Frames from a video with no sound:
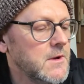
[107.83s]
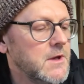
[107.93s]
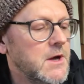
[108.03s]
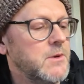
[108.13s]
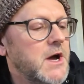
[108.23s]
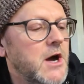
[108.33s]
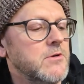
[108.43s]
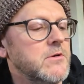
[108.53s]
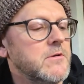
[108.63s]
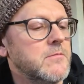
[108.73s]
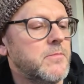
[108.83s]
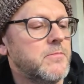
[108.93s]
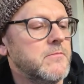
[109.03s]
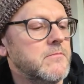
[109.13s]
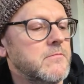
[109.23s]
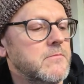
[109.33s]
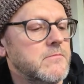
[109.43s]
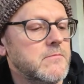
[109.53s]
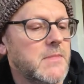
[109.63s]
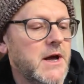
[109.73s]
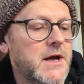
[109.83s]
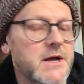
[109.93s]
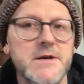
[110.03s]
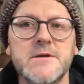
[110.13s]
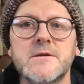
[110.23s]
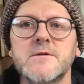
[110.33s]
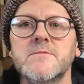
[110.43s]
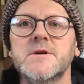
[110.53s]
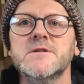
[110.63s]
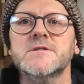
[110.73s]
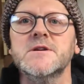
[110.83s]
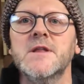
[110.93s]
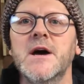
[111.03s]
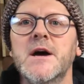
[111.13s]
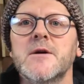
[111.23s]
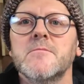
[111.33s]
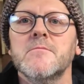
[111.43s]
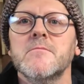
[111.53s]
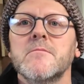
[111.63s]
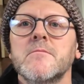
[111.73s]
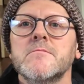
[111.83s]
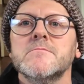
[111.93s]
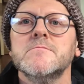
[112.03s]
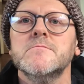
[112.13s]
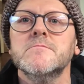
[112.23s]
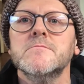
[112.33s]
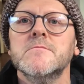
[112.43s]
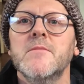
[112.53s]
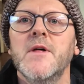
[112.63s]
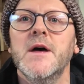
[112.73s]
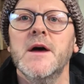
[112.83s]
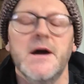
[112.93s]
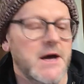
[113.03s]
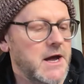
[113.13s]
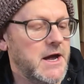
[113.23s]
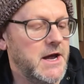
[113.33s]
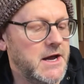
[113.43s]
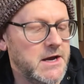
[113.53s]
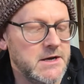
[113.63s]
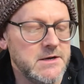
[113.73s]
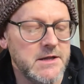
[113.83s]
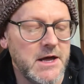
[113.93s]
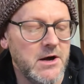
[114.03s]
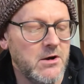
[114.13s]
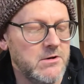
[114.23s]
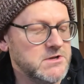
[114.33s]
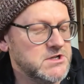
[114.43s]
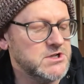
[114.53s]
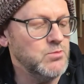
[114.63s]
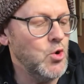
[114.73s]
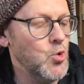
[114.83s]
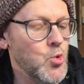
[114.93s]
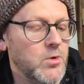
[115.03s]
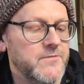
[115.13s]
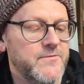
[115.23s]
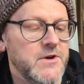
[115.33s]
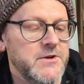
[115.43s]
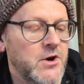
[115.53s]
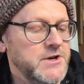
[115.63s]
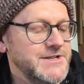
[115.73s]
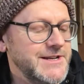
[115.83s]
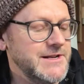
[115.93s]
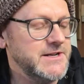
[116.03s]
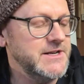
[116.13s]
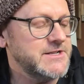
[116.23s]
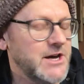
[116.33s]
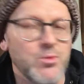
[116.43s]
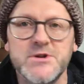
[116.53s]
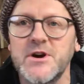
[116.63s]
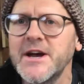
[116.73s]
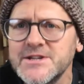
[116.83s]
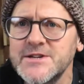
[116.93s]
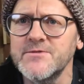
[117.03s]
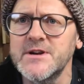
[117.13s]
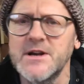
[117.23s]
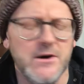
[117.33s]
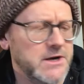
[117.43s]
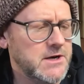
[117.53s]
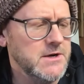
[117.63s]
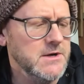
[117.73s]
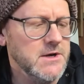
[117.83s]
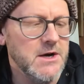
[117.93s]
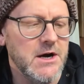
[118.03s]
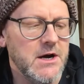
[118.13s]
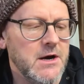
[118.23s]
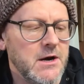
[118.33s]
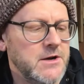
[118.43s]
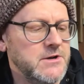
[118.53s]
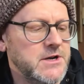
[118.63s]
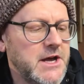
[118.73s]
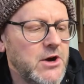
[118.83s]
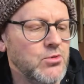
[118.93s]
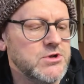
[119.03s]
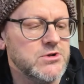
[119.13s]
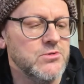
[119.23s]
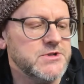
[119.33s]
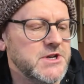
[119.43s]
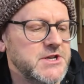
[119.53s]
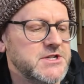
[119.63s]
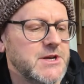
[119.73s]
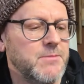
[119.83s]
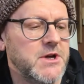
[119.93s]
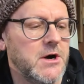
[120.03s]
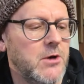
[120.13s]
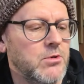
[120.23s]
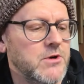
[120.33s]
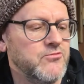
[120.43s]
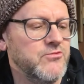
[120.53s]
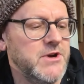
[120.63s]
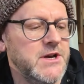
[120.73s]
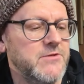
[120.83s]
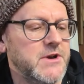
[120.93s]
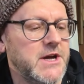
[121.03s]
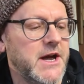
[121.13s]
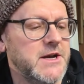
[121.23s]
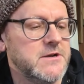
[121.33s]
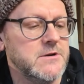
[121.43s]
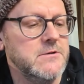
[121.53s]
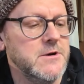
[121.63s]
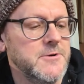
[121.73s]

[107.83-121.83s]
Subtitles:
There we go. And we can see that there, and they are small for a nice little detail, which I actually really like. I know you can get all sorts, and it's something that I want to really, really get into.